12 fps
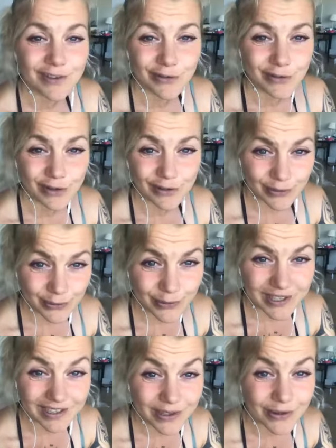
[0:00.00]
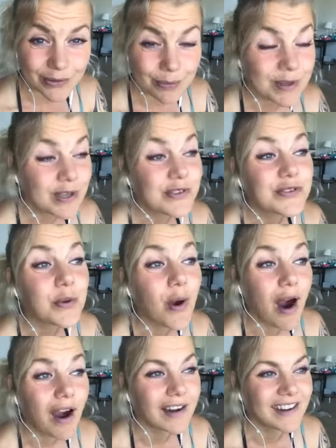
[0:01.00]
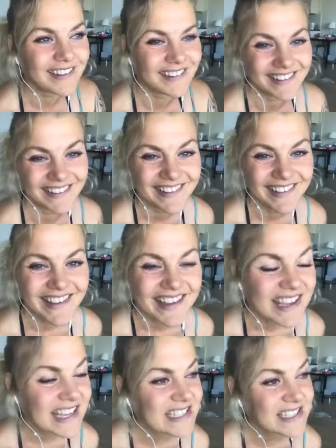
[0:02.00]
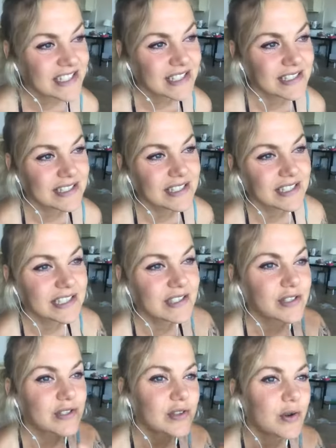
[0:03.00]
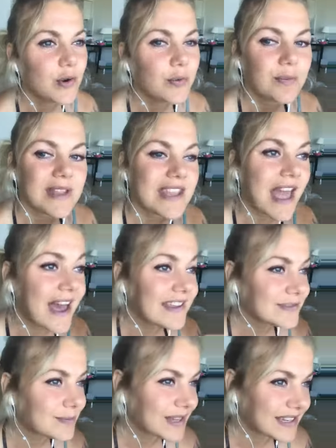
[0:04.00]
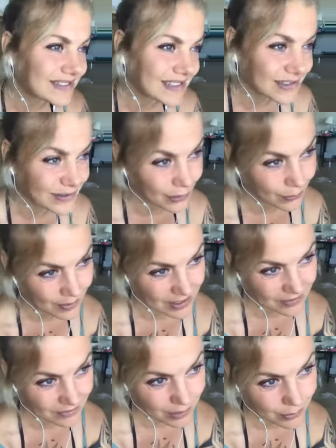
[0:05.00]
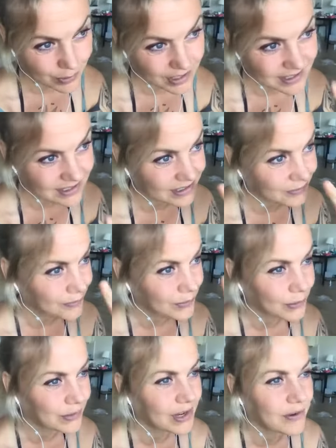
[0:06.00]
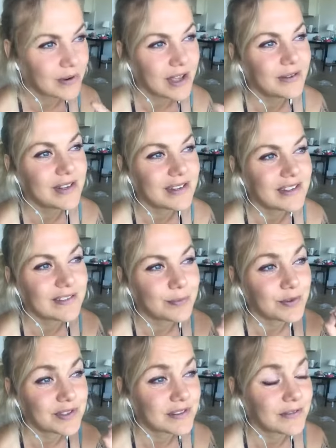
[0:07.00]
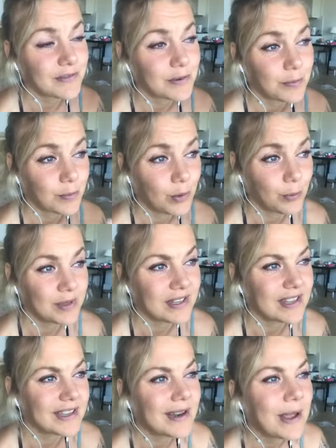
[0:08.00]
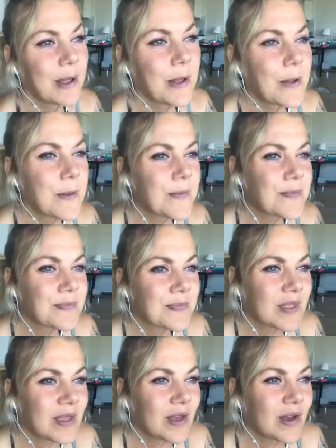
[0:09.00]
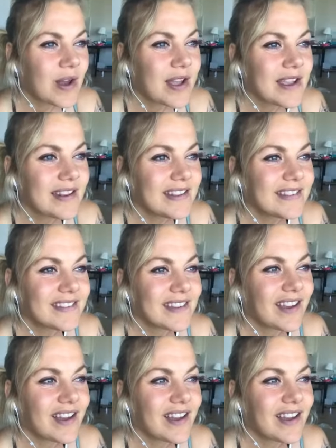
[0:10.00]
not doing it good, because you are. It's just there is so many aspects and so many vibration floating around in this specific moment that it is